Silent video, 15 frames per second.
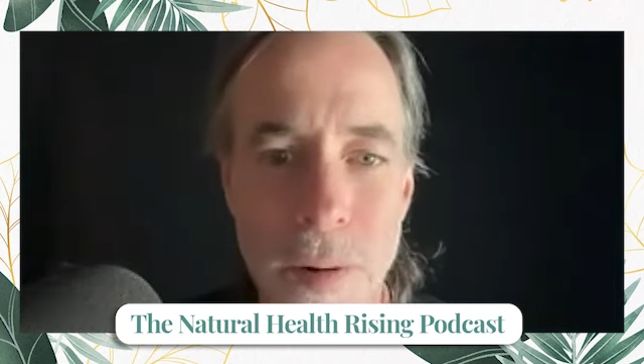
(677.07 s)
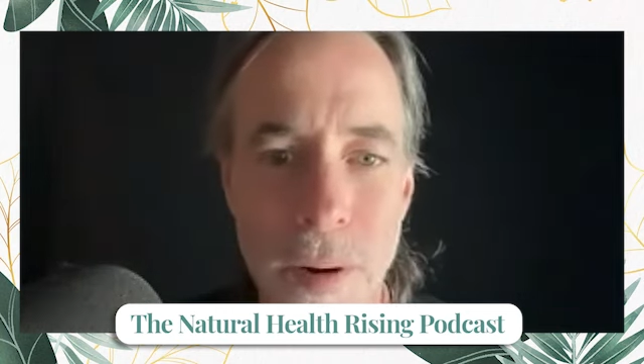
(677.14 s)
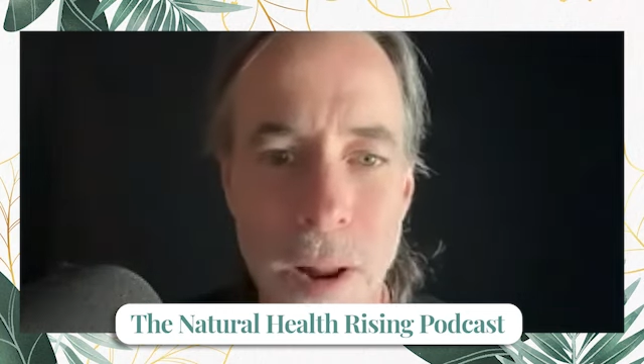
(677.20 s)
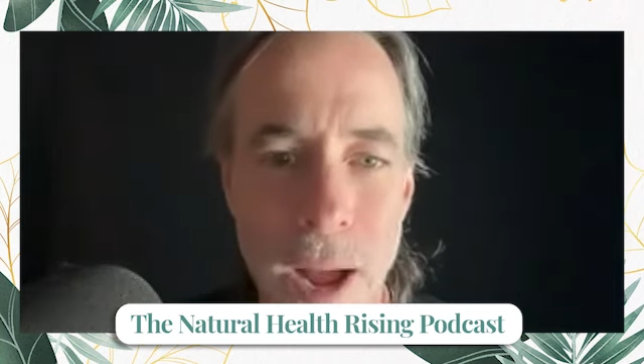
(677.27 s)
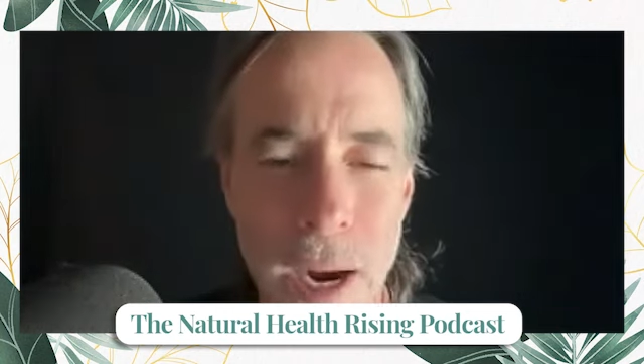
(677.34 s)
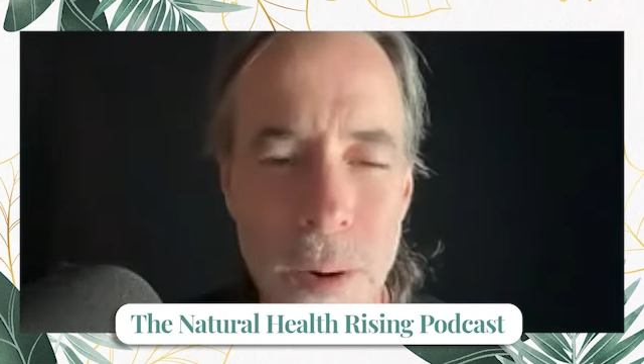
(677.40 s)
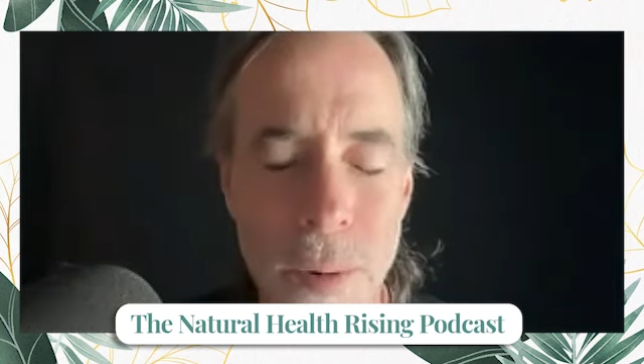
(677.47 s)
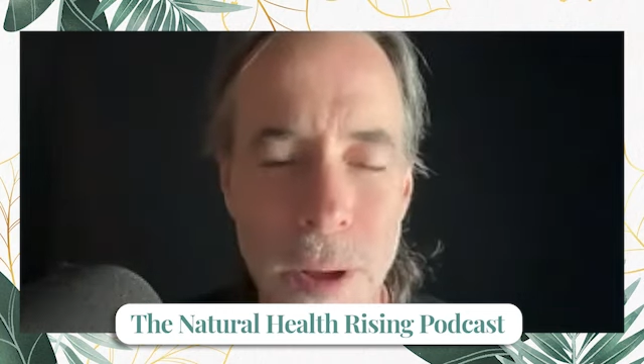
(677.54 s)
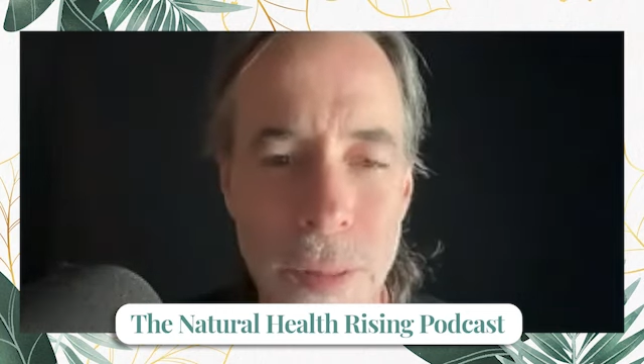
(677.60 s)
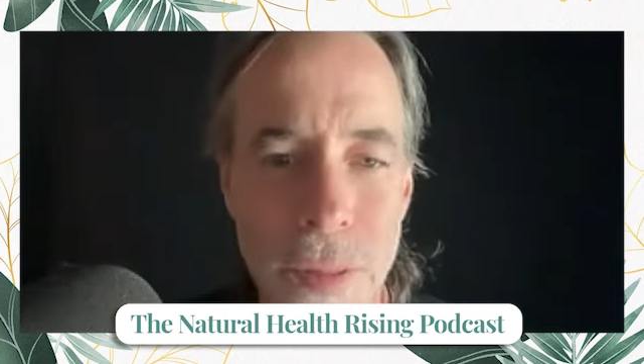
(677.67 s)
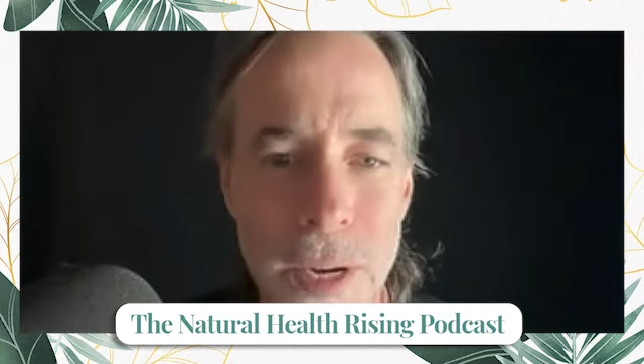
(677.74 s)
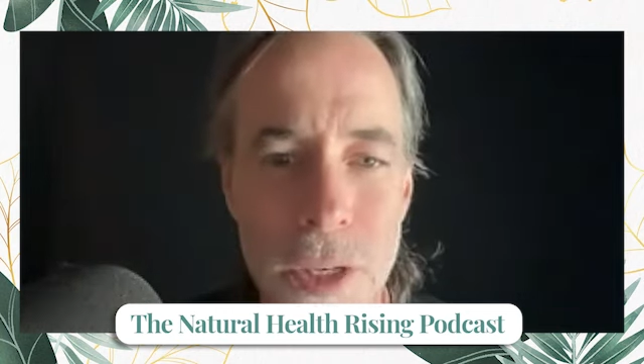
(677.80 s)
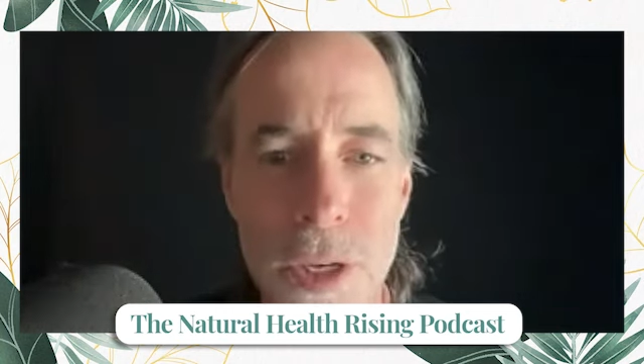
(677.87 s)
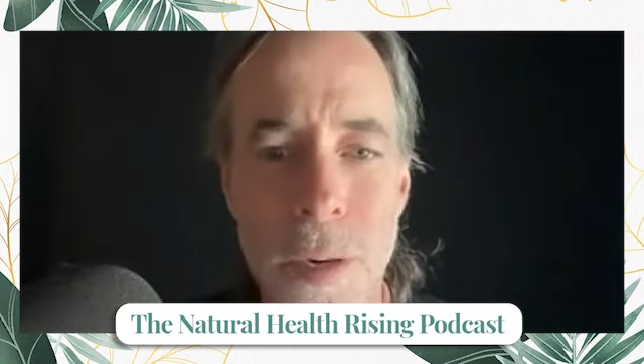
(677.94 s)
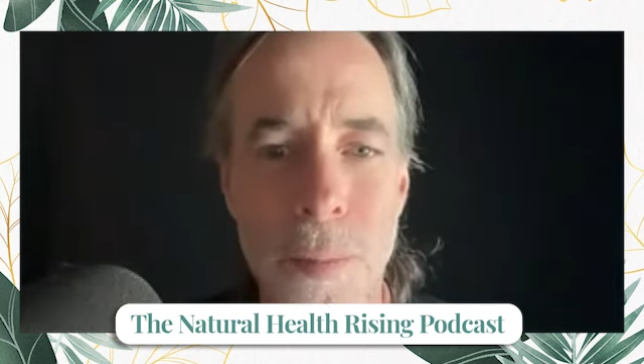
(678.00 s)
along with
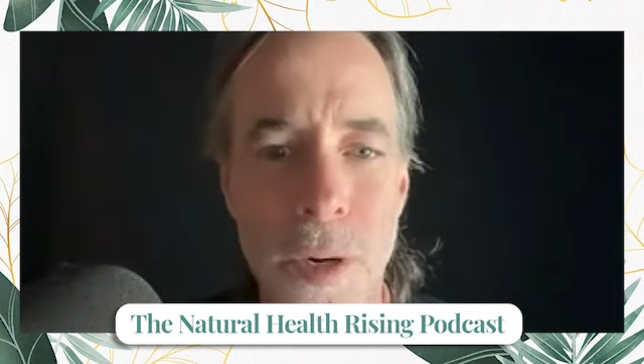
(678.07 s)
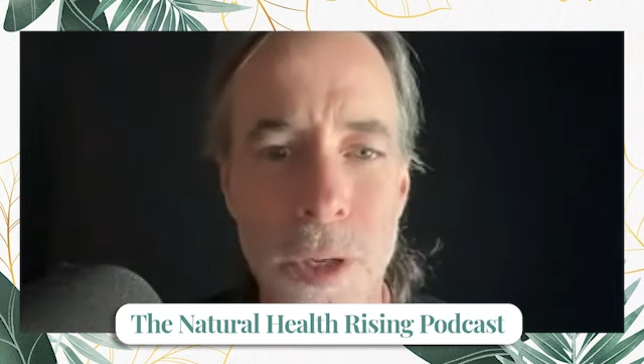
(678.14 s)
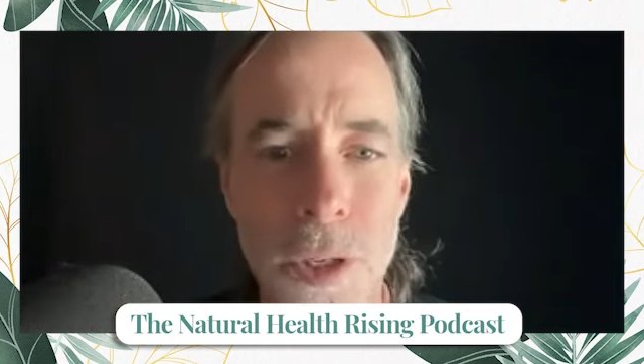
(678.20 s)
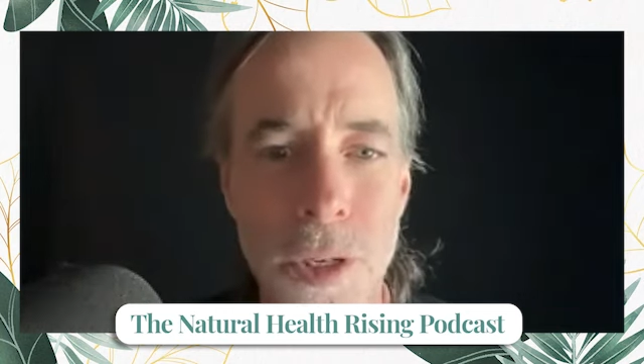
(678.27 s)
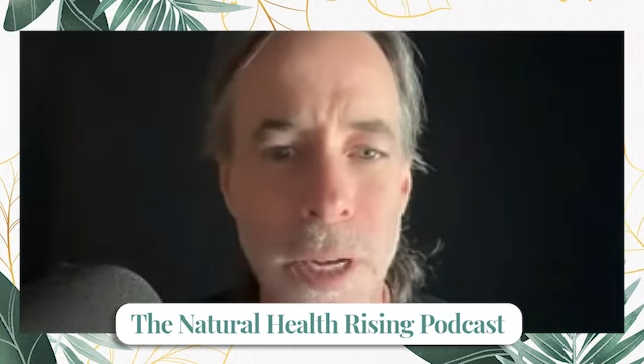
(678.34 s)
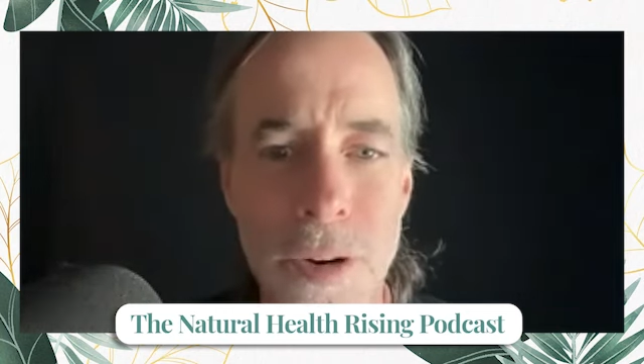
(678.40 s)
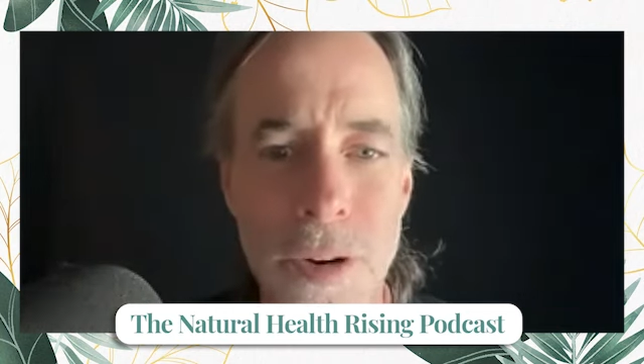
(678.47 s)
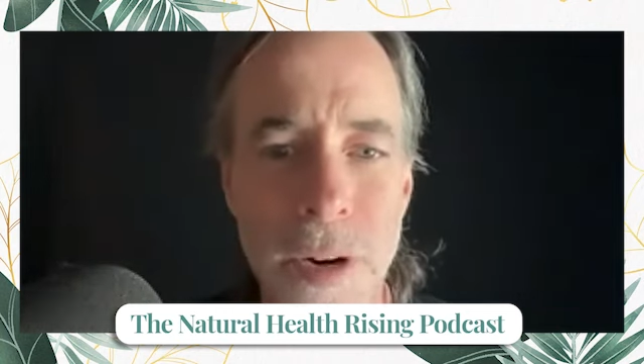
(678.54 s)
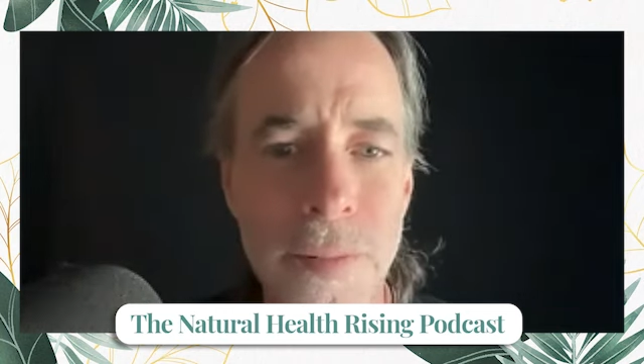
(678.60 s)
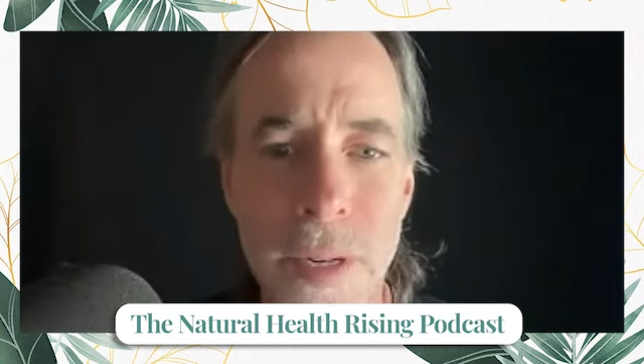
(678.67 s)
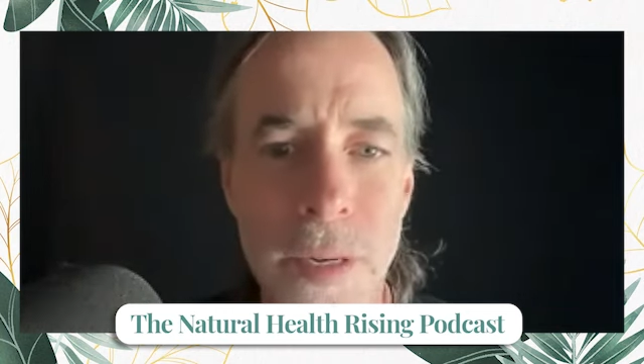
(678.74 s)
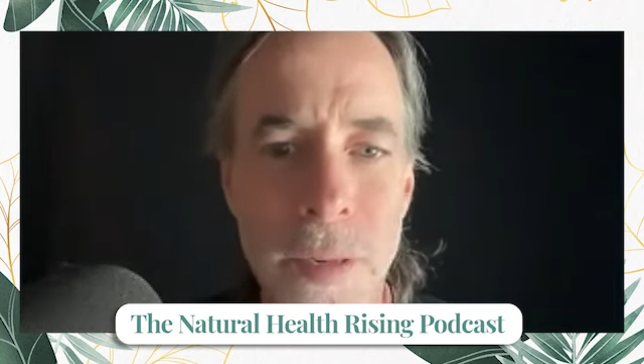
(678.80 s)
is commercially driven.